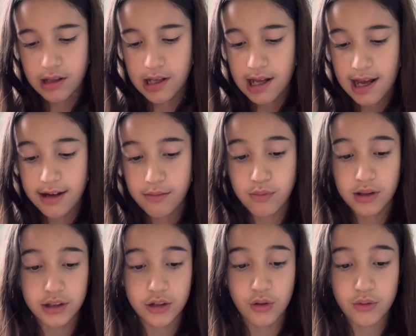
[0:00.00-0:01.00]
I
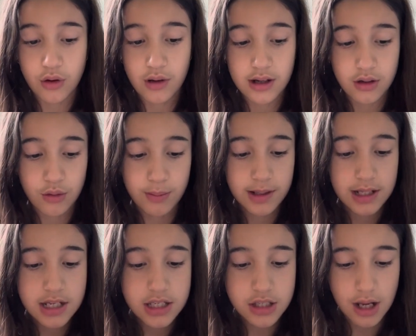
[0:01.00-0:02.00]
really don't know how to open this.